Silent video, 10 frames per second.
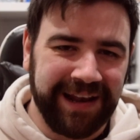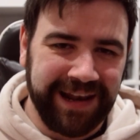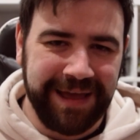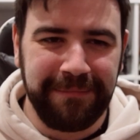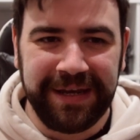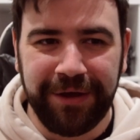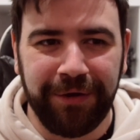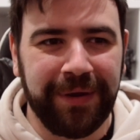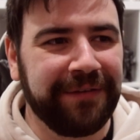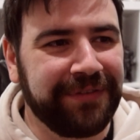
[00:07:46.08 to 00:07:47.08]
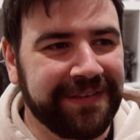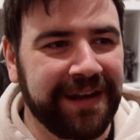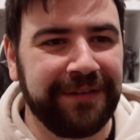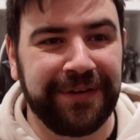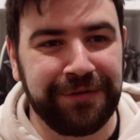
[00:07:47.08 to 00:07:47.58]
Let me know if there's
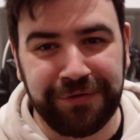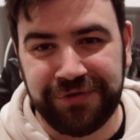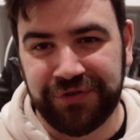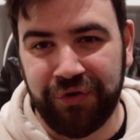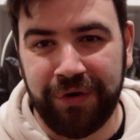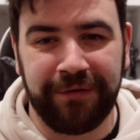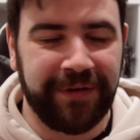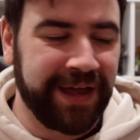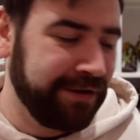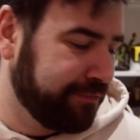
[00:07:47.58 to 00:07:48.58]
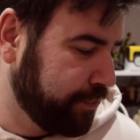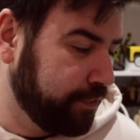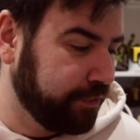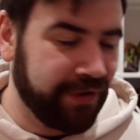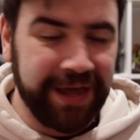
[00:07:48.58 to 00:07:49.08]
anything you're unsure of, any
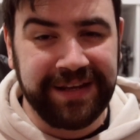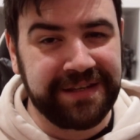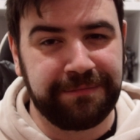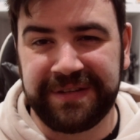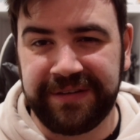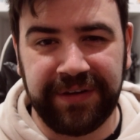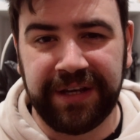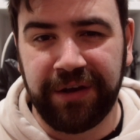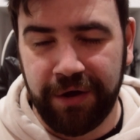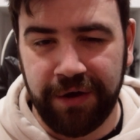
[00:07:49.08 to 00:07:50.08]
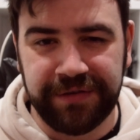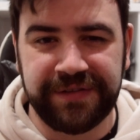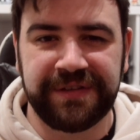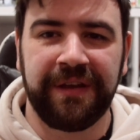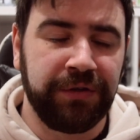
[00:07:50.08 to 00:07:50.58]
rules or any specific
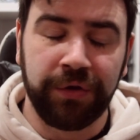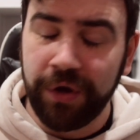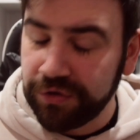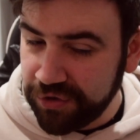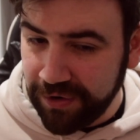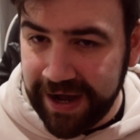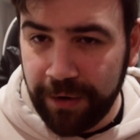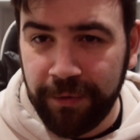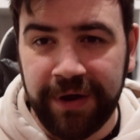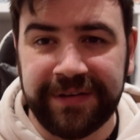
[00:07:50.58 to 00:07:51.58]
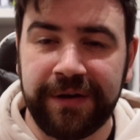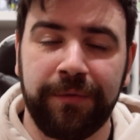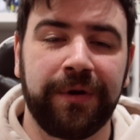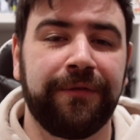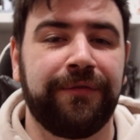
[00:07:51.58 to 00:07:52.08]
cards you're not sure how it works, and I
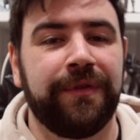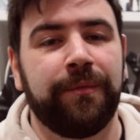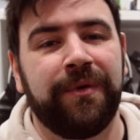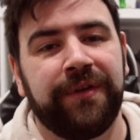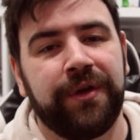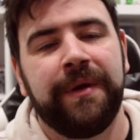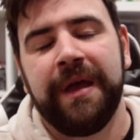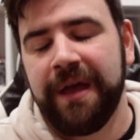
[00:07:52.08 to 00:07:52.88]
will go through them with you.